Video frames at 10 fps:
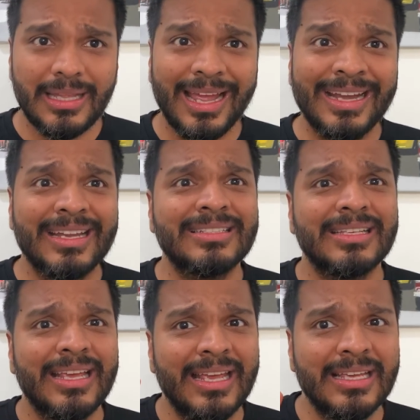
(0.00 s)
It
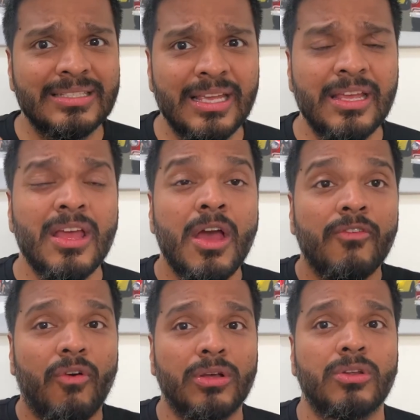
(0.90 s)
is easy
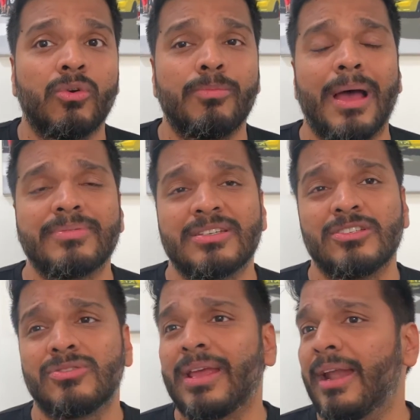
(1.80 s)
for the roadmap
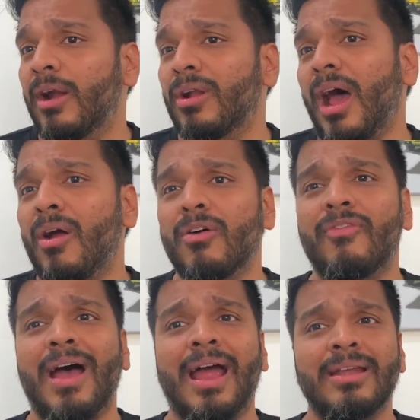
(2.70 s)
sessions to get out
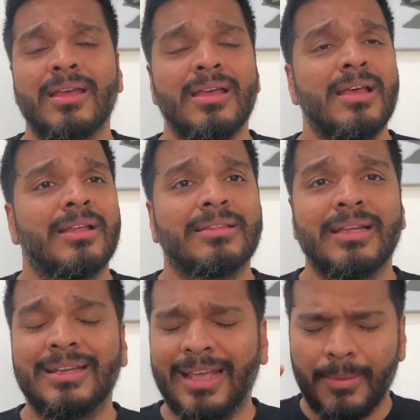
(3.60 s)
of hand.
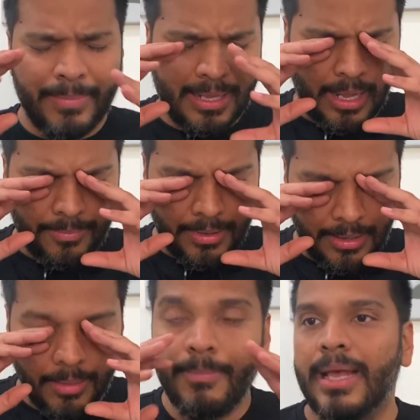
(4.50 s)
It can become
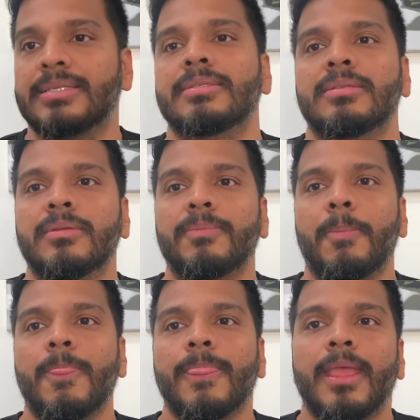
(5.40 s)
a mess.
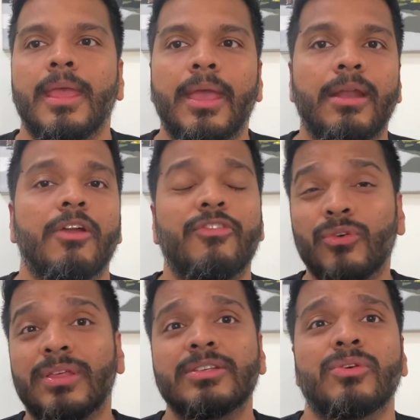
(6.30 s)
Here are a few
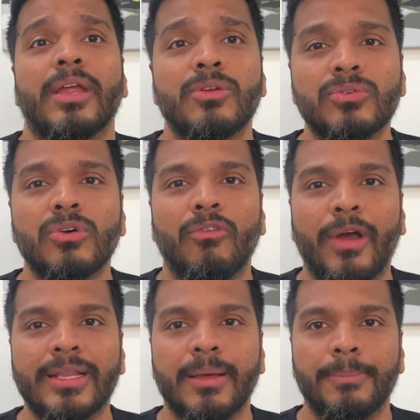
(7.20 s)
things you can do to
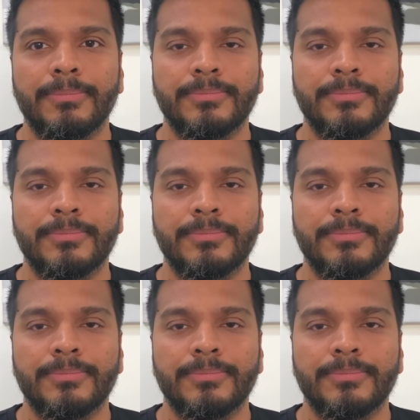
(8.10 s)
avoid them.